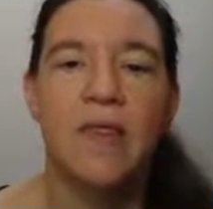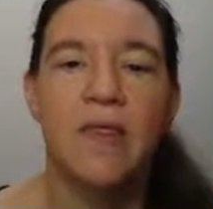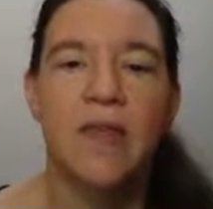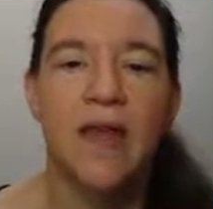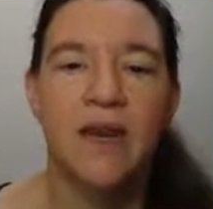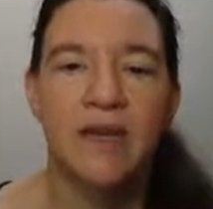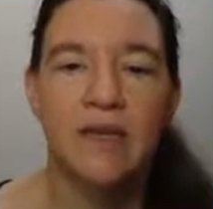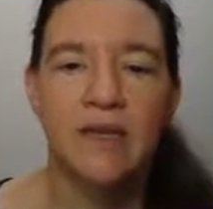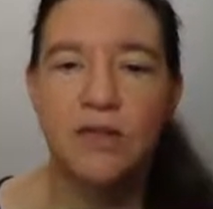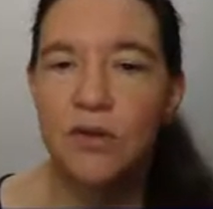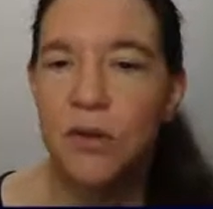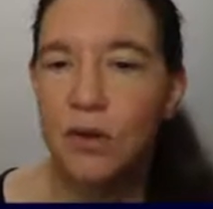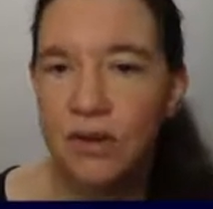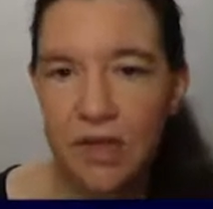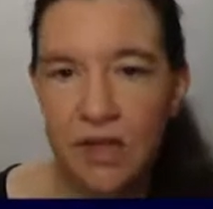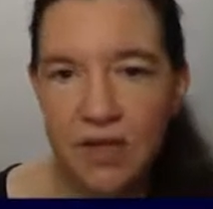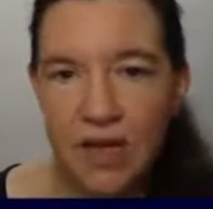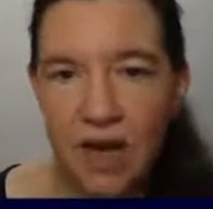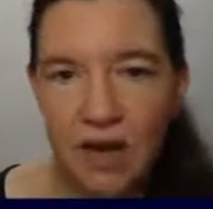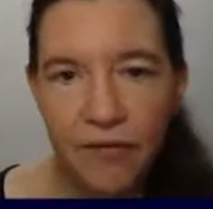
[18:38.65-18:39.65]
That is
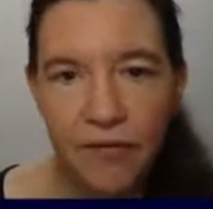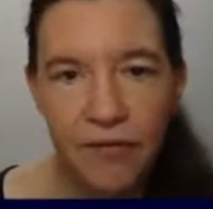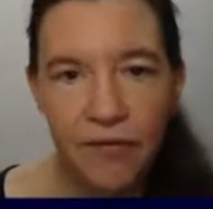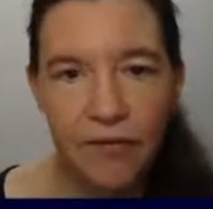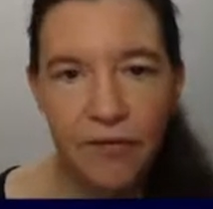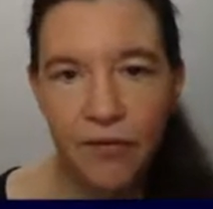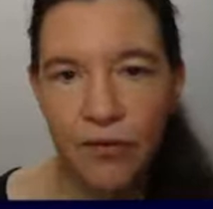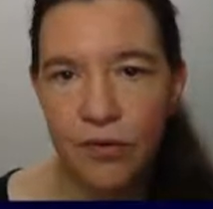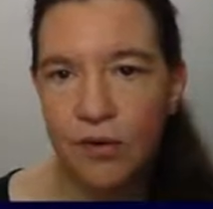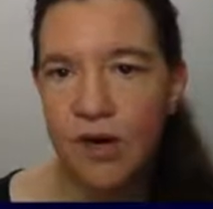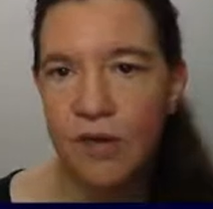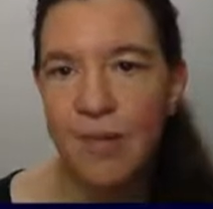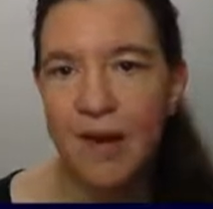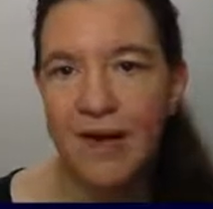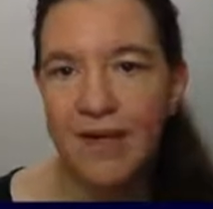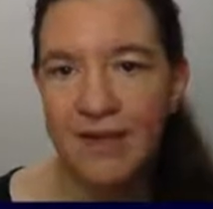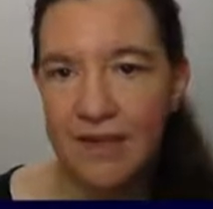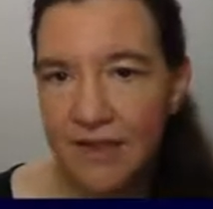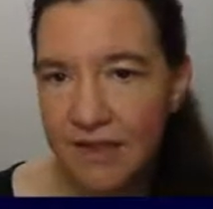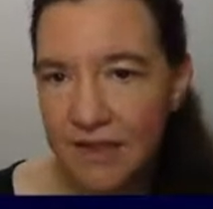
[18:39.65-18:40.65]
not enough for a
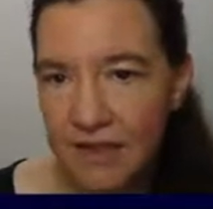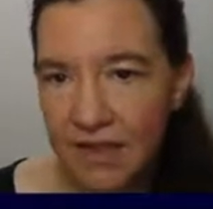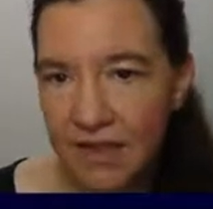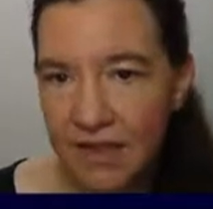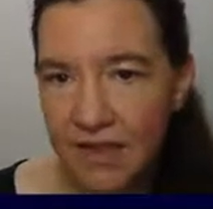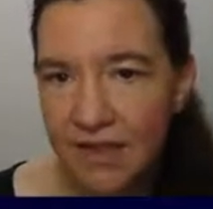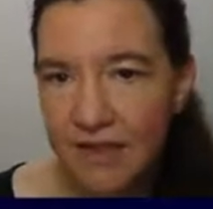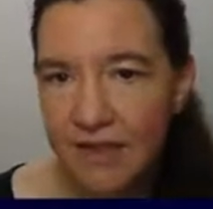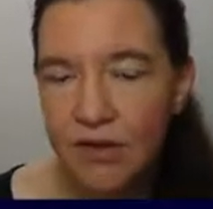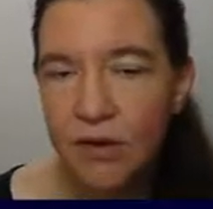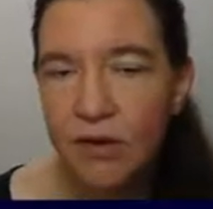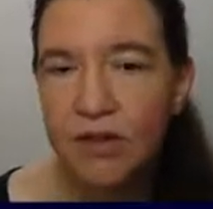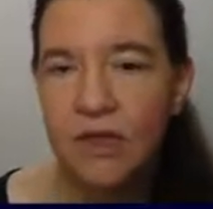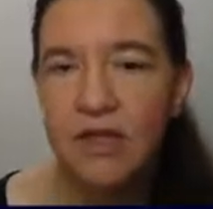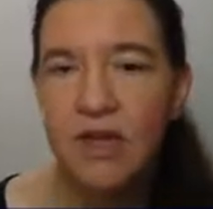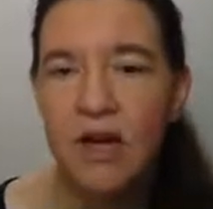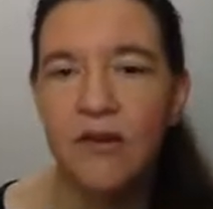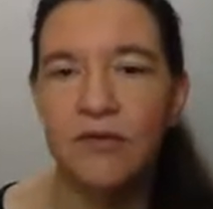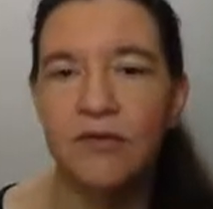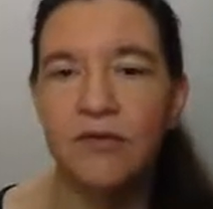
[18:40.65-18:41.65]
Macaulay's key. That is not
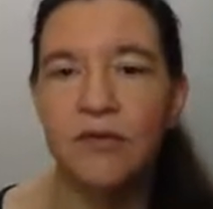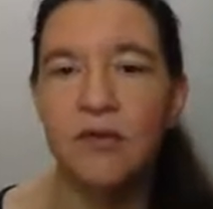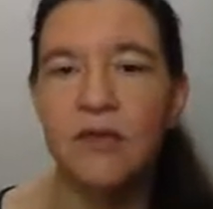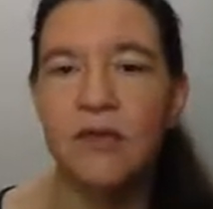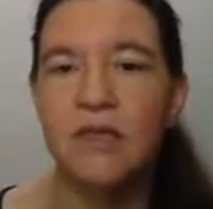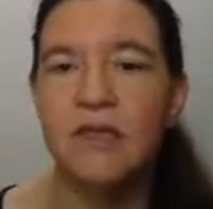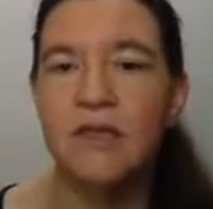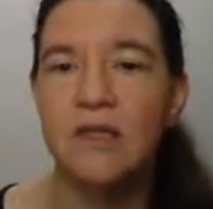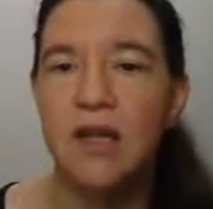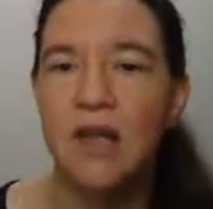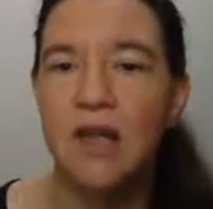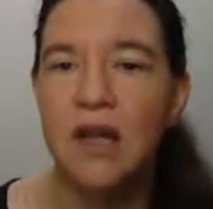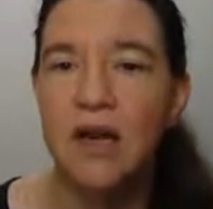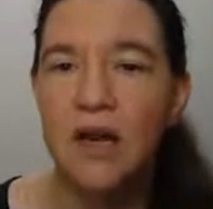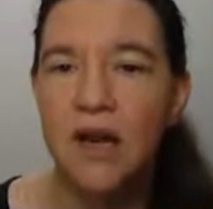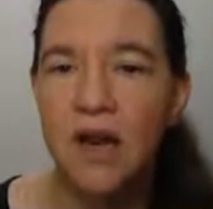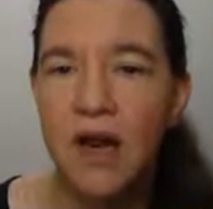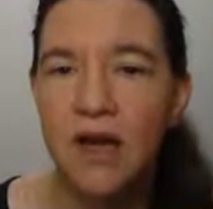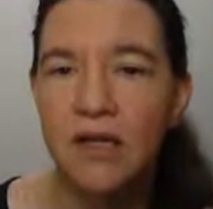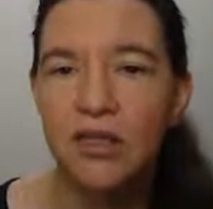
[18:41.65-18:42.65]
enough for these
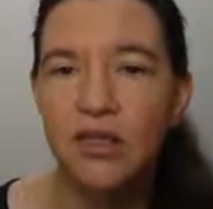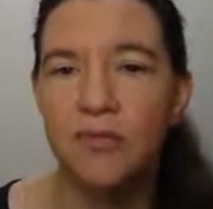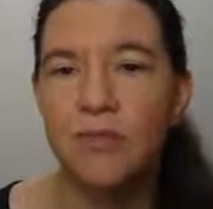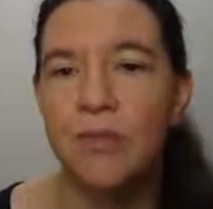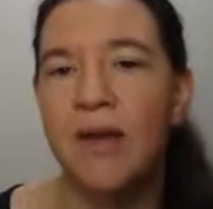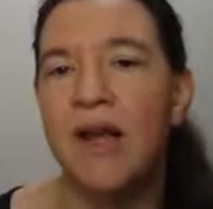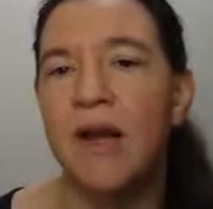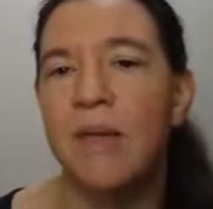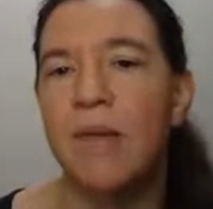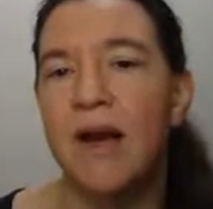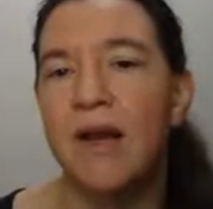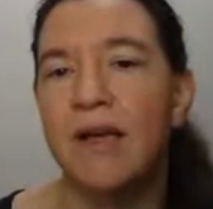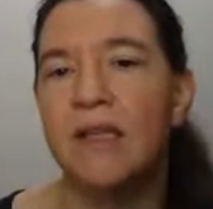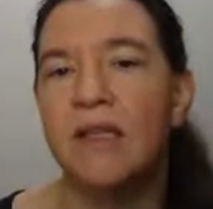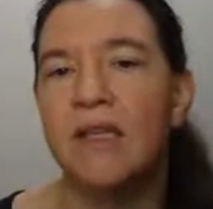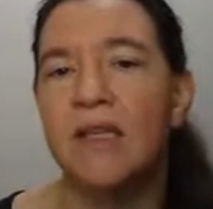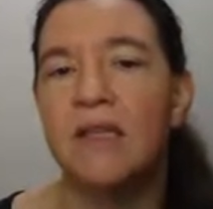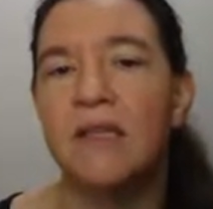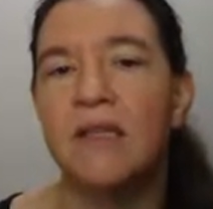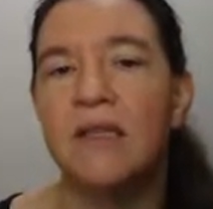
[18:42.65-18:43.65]
large megabyte
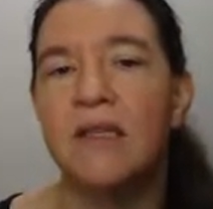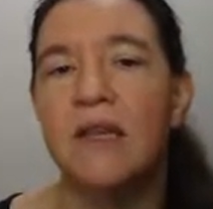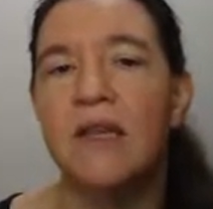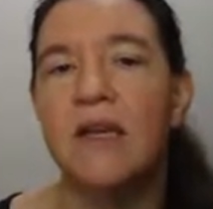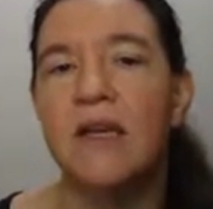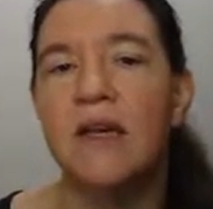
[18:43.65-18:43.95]
keys.